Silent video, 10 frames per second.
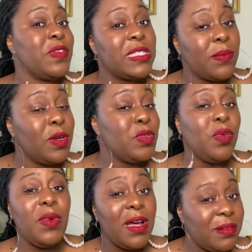summer and doing
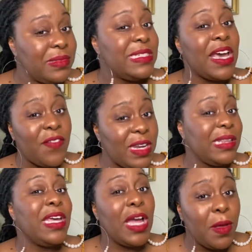well
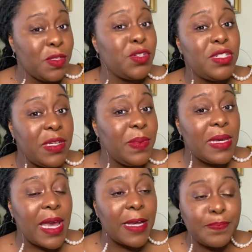definitely helps your
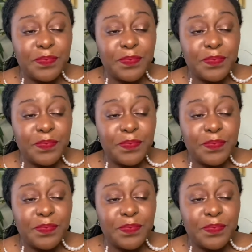GPA.